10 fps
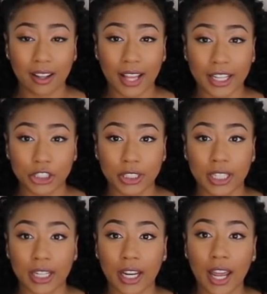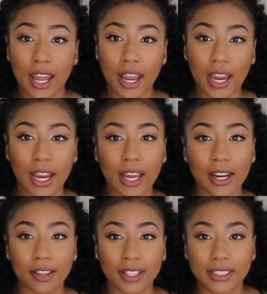collection,
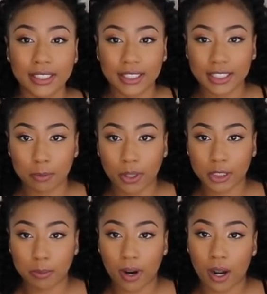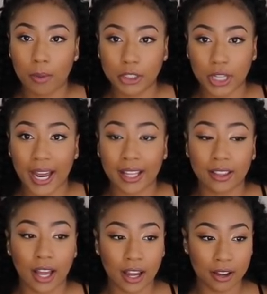and this is the sports bra, which I
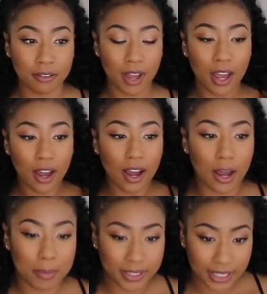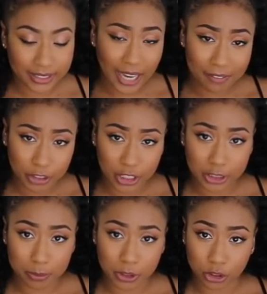love. It does have
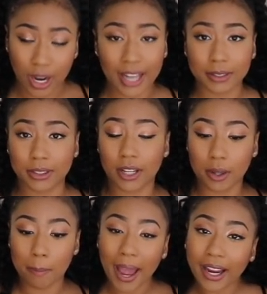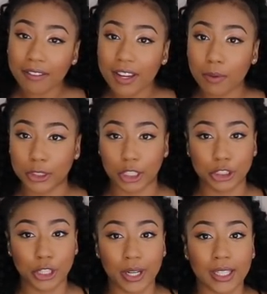adjustable straps on the back of it, which I'll
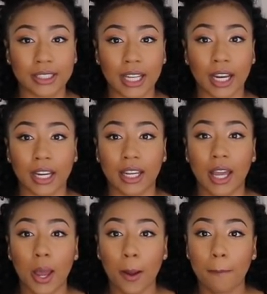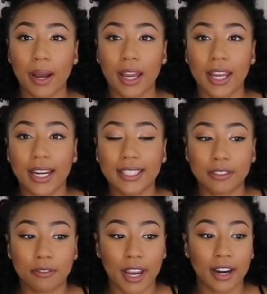show you in a second, but it
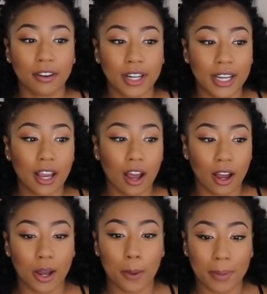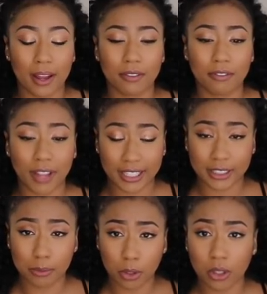is very
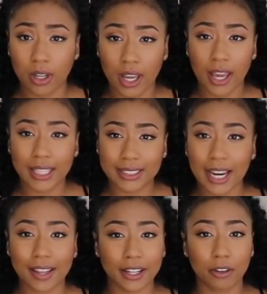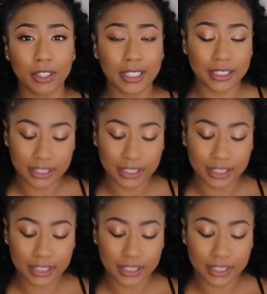flexible. It's not like a really